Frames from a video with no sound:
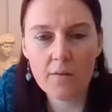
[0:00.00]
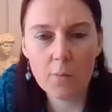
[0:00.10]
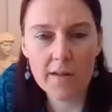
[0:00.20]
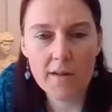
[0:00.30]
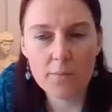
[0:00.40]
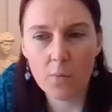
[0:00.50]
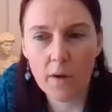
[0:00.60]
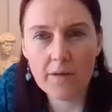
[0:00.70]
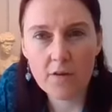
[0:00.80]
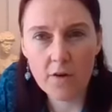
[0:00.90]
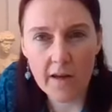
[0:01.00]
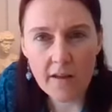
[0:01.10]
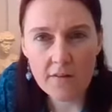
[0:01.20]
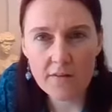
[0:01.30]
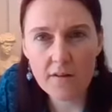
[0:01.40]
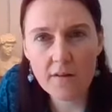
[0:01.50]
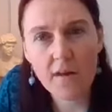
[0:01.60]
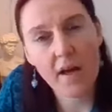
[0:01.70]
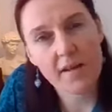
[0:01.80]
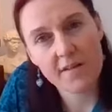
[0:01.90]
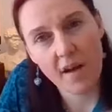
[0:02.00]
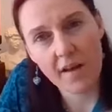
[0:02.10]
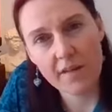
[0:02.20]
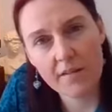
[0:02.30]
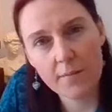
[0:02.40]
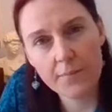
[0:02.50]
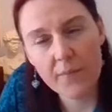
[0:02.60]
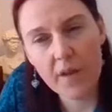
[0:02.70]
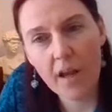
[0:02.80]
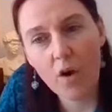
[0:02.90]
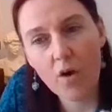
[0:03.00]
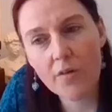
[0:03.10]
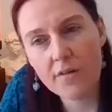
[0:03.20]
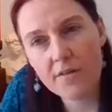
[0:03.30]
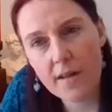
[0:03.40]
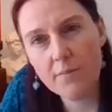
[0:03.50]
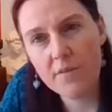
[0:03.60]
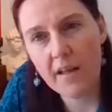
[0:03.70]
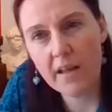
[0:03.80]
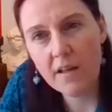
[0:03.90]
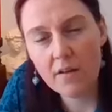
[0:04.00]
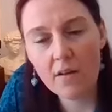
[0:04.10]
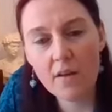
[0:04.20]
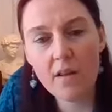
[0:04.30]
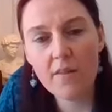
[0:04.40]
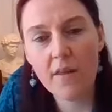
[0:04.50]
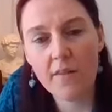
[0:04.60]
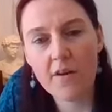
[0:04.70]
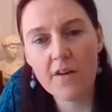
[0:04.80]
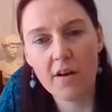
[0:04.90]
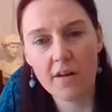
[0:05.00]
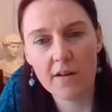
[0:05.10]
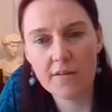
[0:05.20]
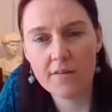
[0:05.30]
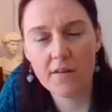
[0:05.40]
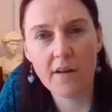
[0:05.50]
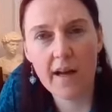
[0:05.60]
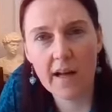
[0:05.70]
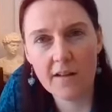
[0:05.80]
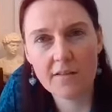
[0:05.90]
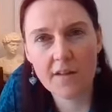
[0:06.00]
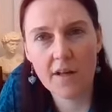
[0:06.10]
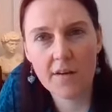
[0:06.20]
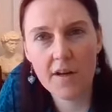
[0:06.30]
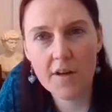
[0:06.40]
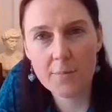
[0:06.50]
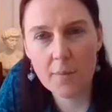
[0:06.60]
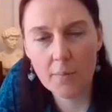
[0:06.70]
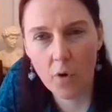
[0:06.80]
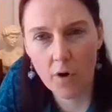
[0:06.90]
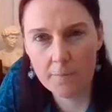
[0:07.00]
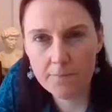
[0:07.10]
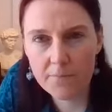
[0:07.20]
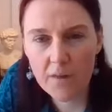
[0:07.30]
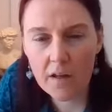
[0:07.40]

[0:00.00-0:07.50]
William's wife, Grace, had died on the same day that their youngest son, Alexander, had been born.